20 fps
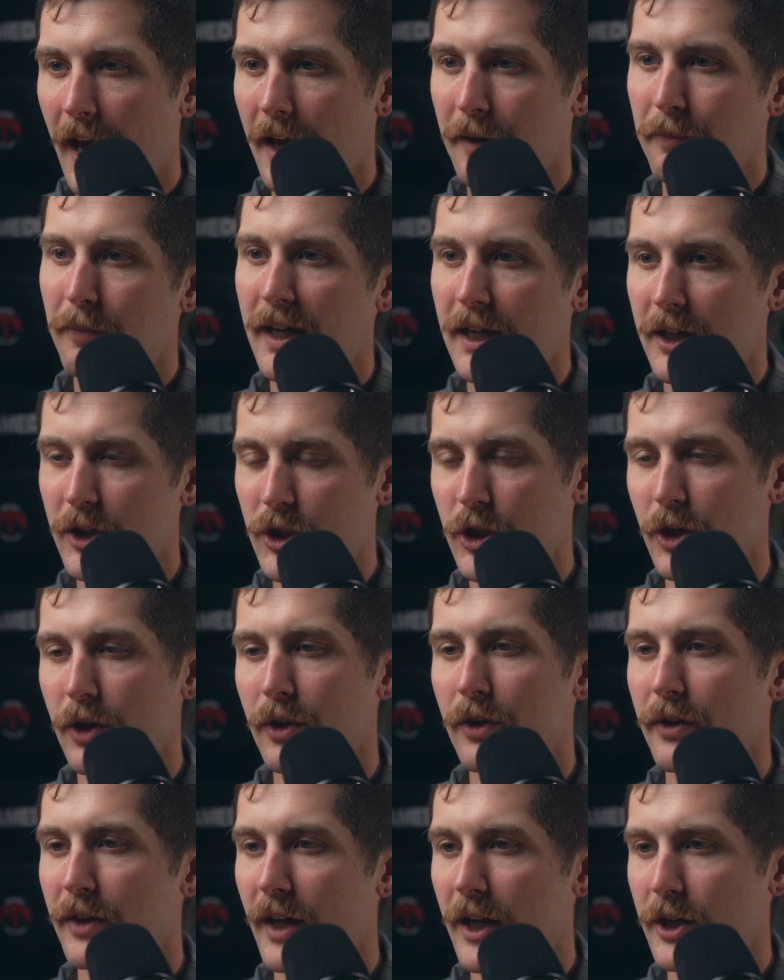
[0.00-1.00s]
and make
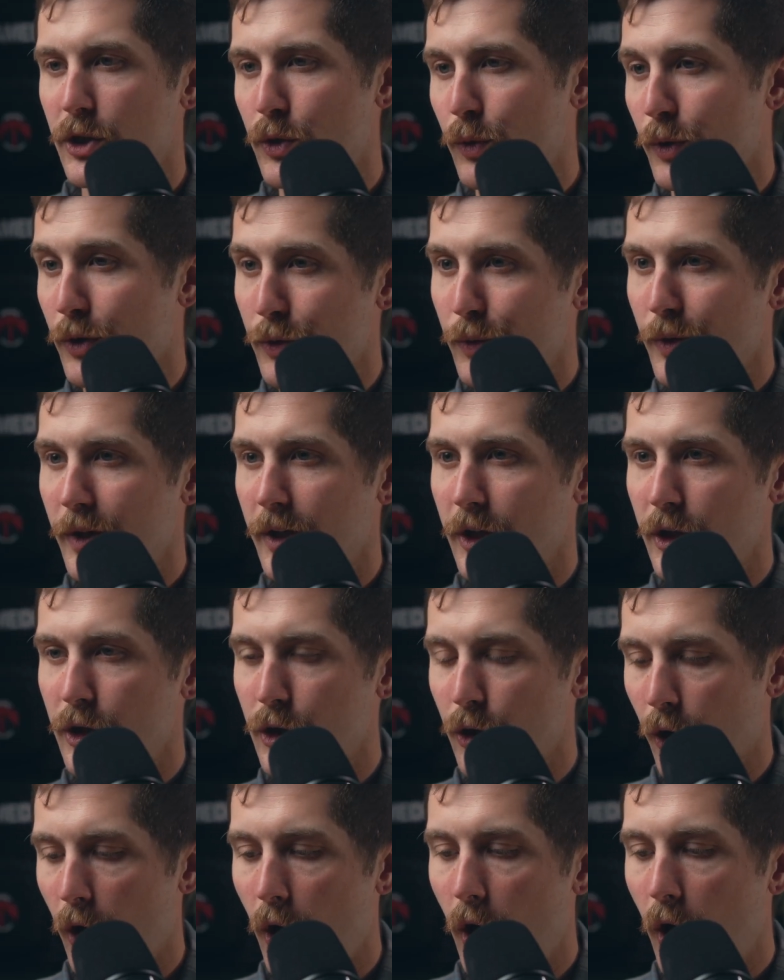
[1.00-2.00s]
sure that you are
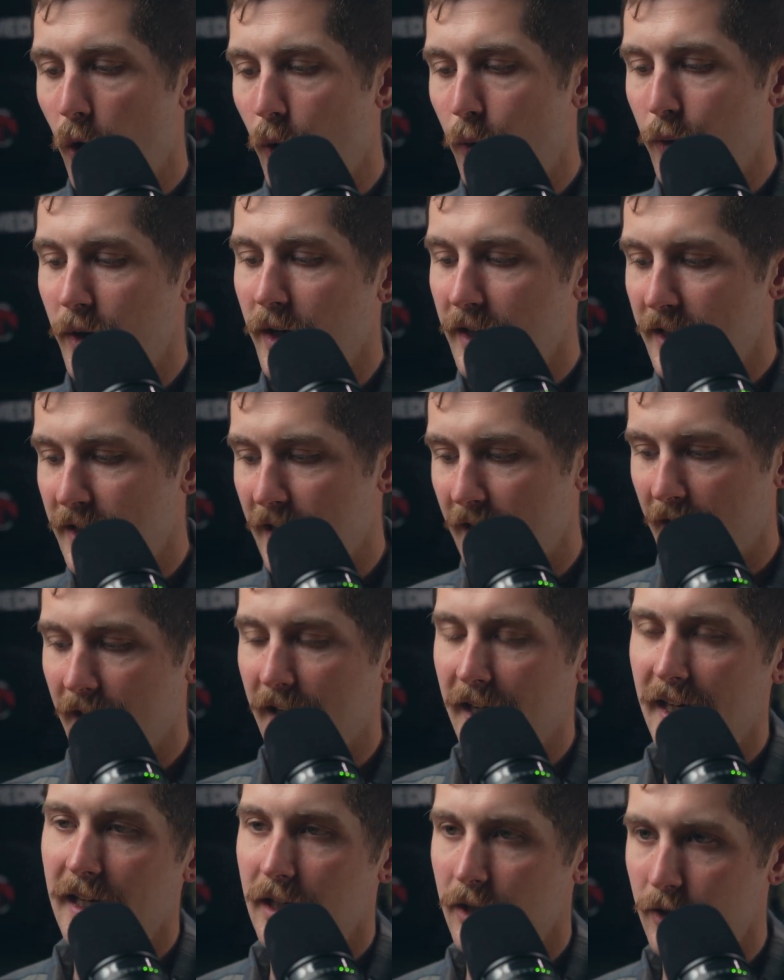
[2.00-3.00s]
doing your own
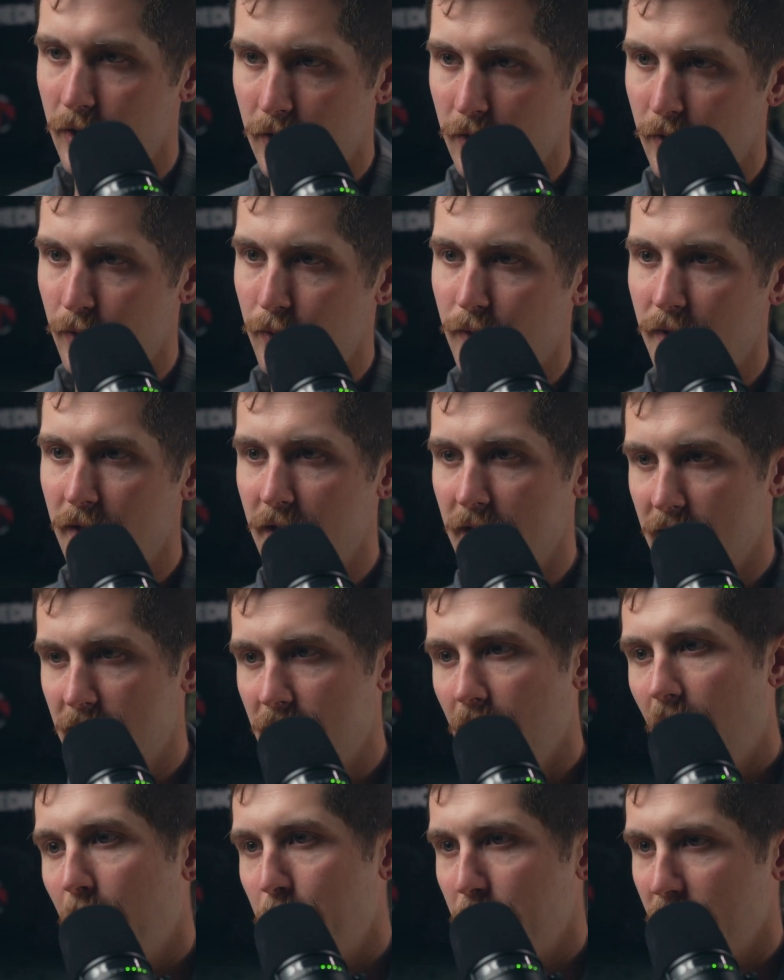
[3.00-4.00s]
digging into
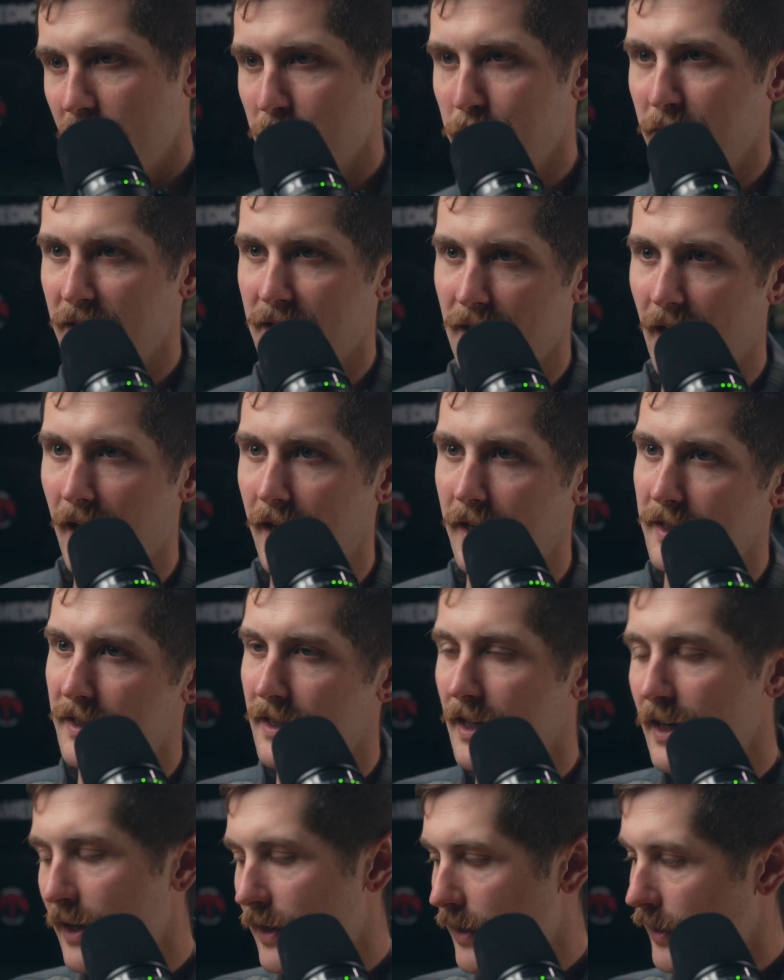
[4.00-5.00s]
these topics
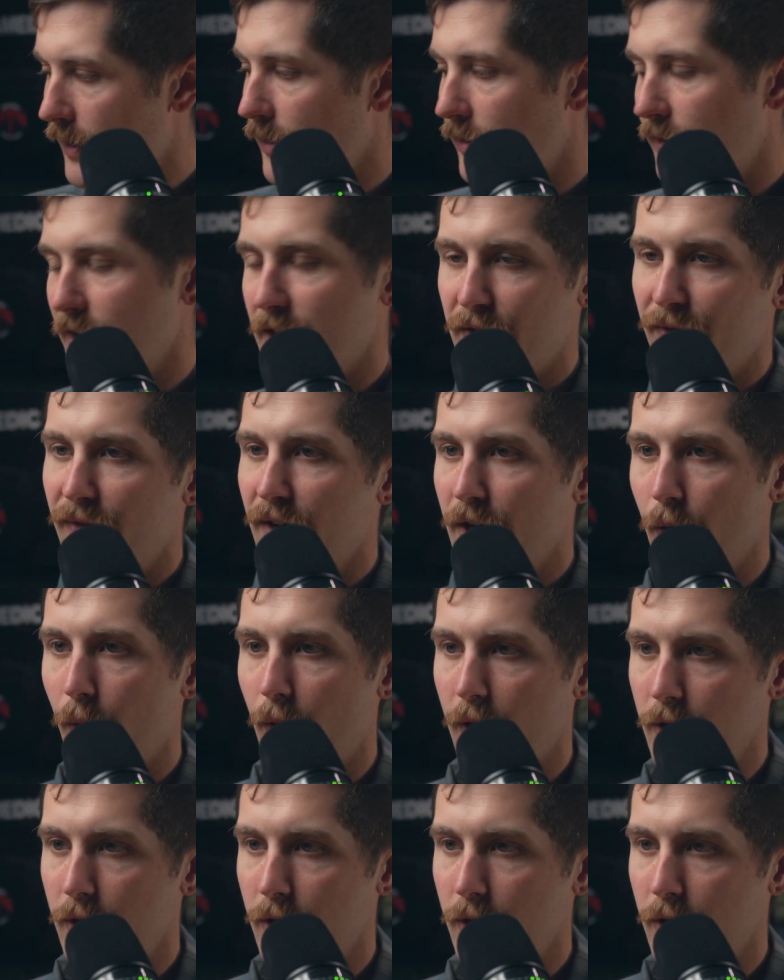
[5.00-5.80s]
besides this video